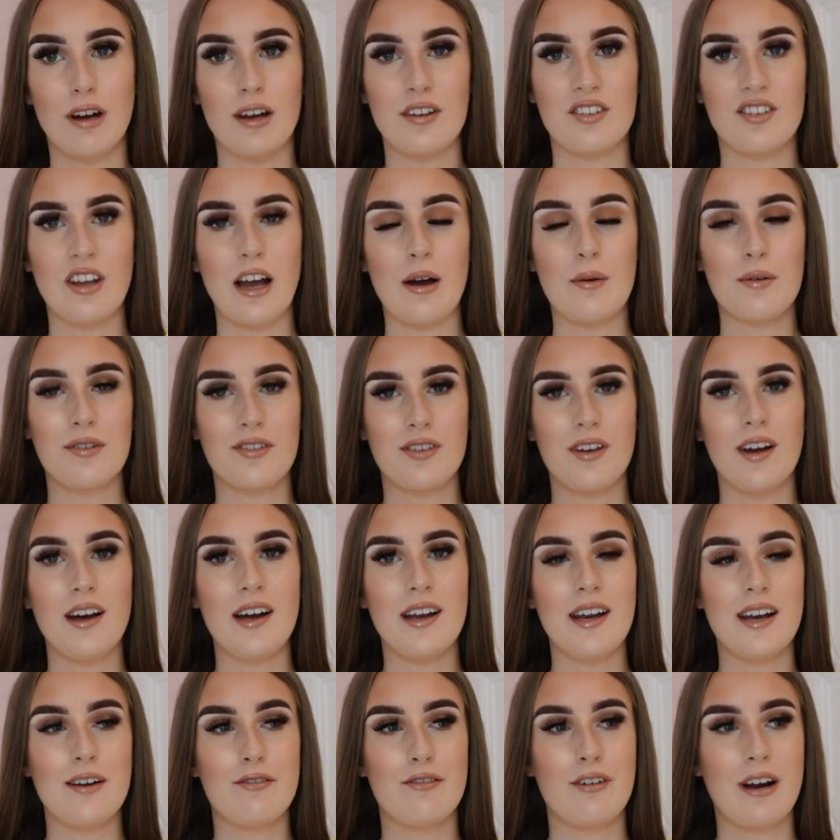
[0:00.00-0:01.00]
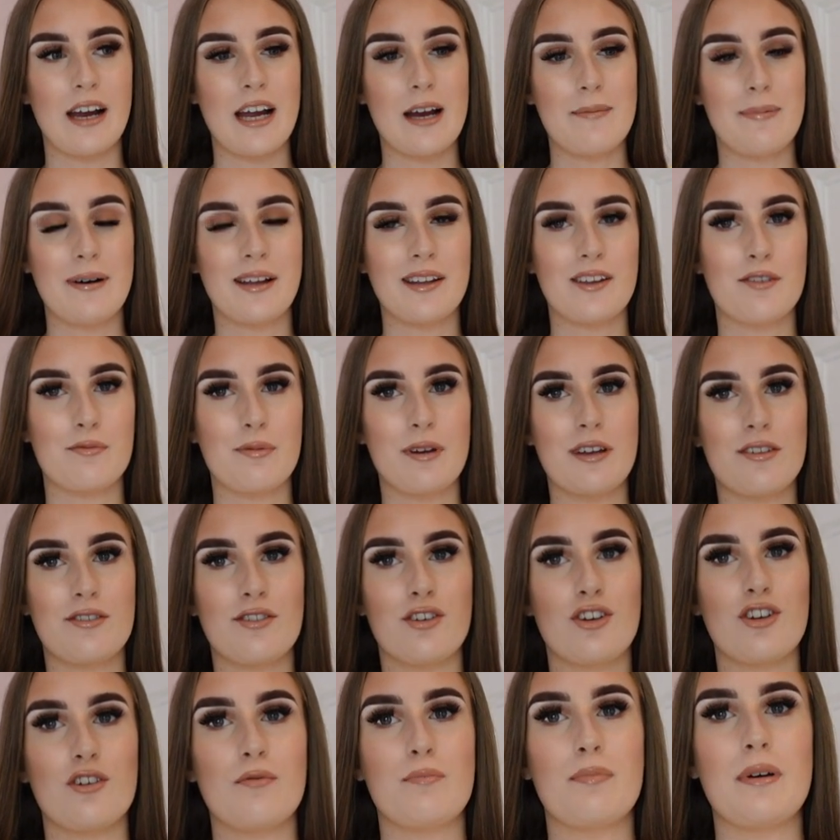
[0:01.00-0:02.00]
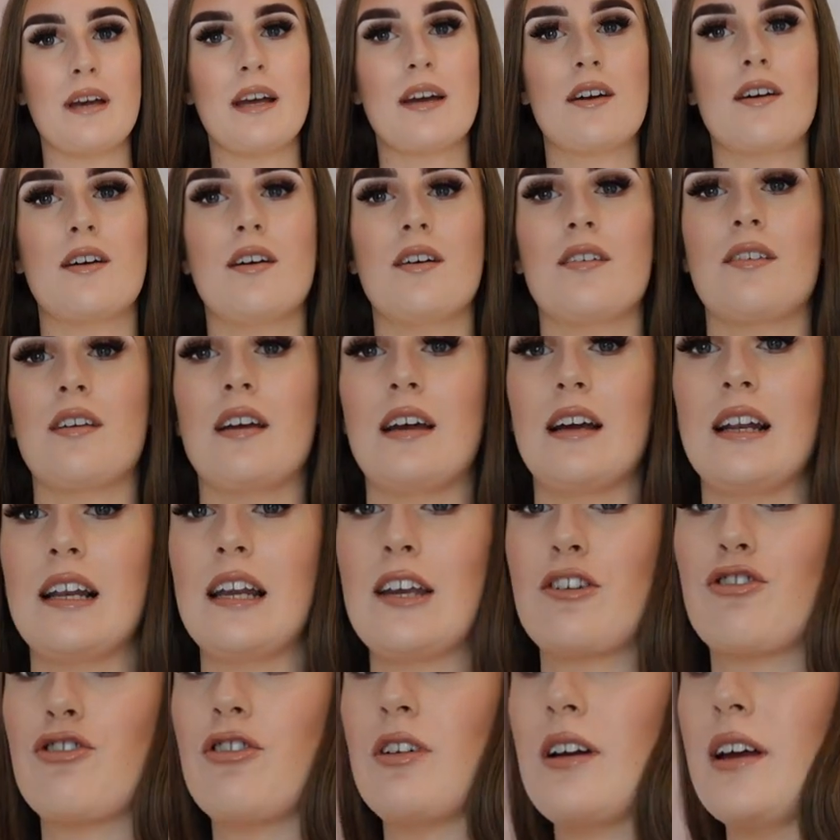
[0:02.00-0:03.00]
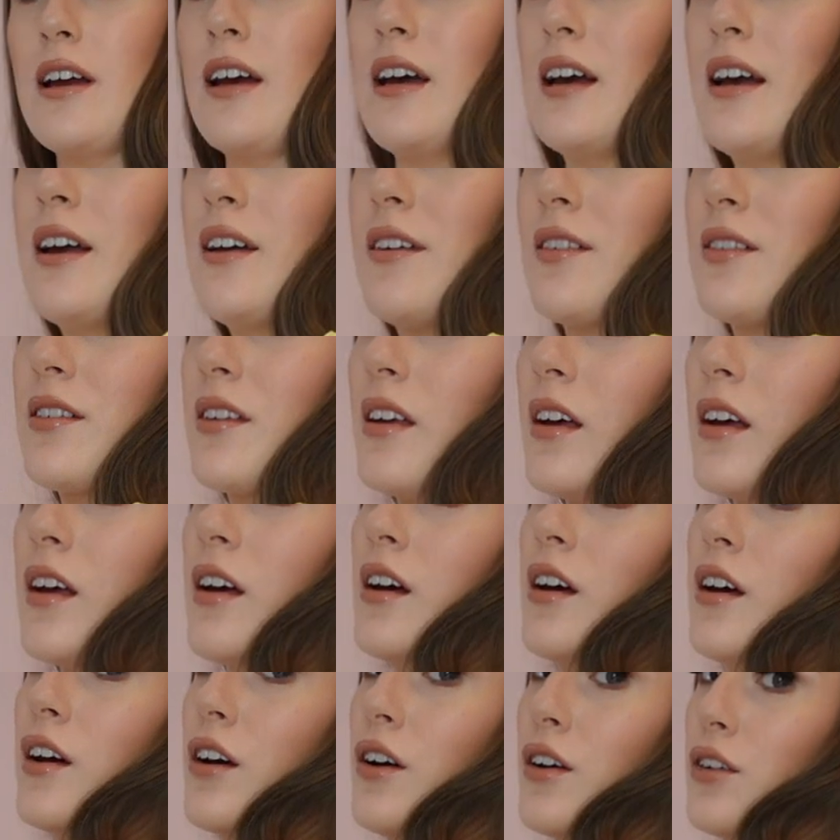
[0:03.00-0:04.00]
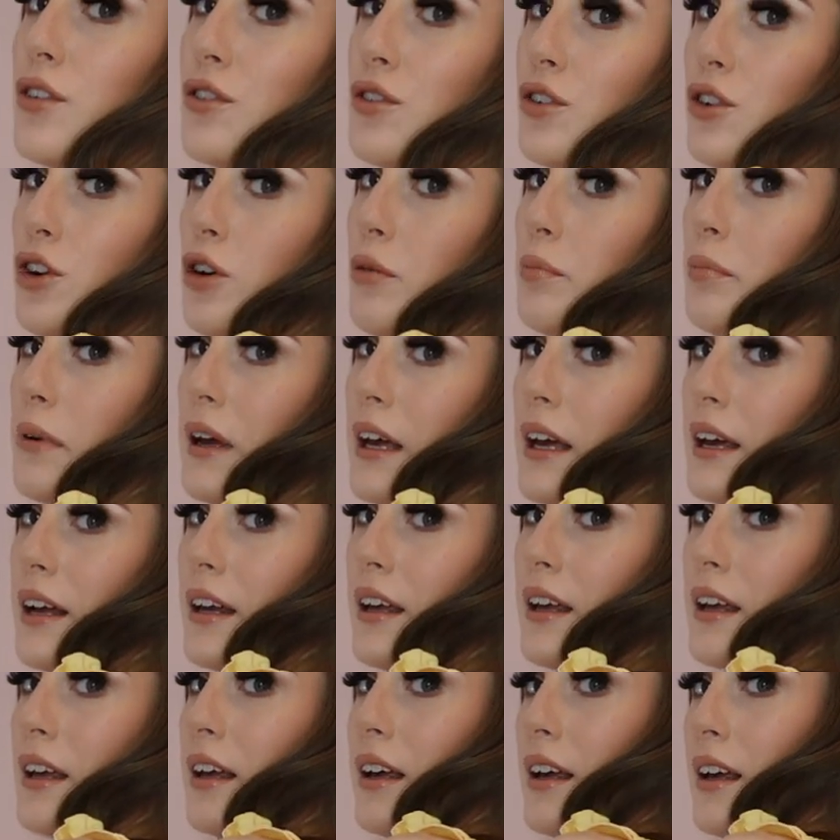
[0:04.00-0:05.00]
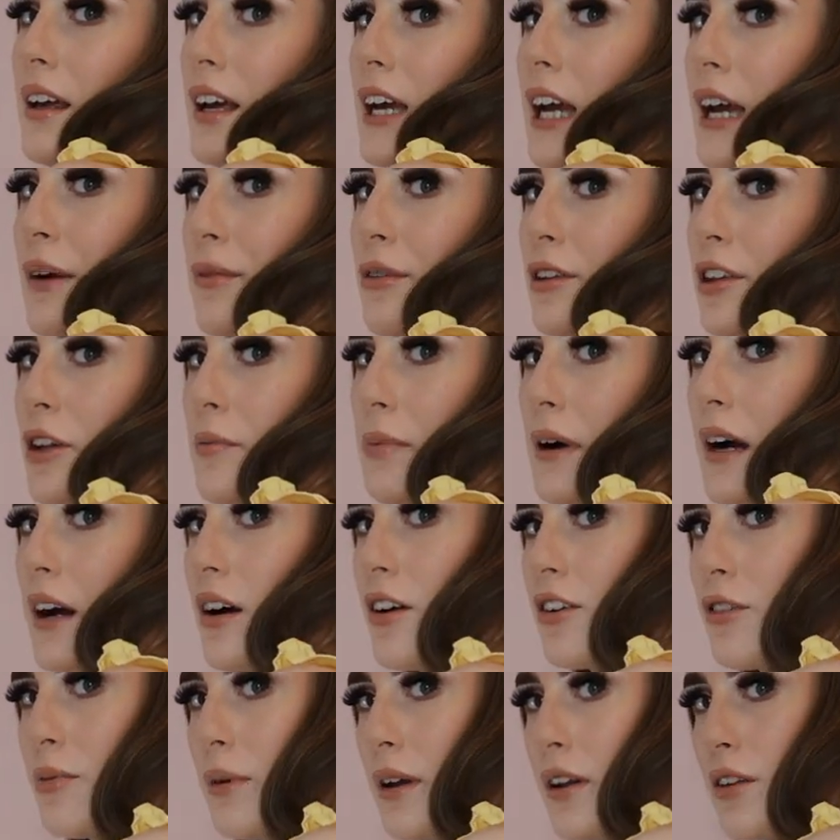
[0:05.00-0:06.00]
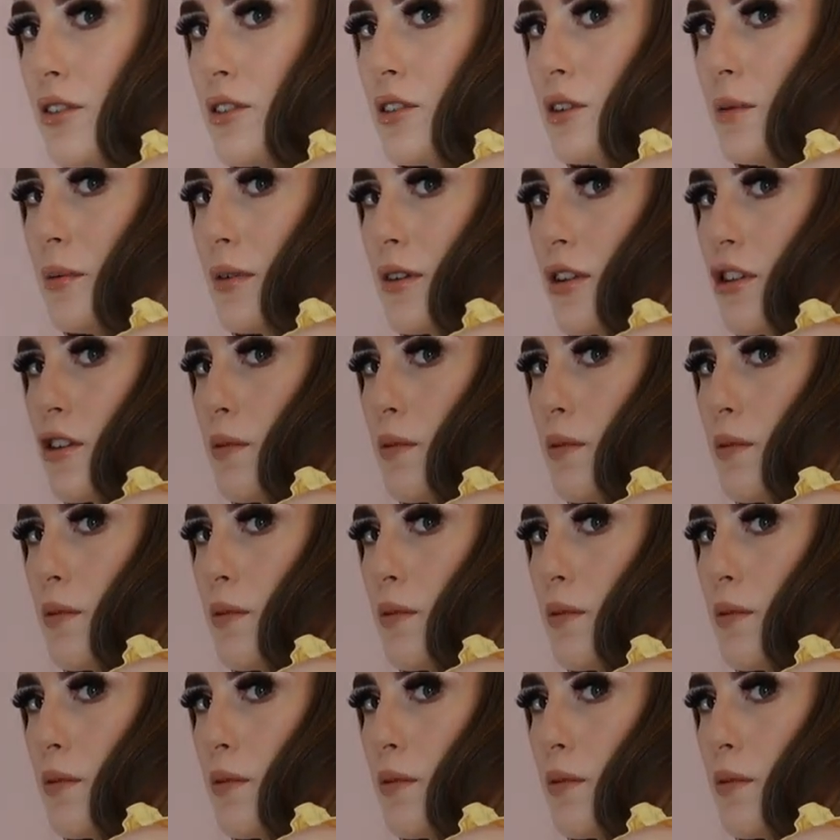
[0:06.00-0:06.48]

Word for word: Right, so I was certainly right about this being too big, because it literally is so big, even on the back as well, there's so much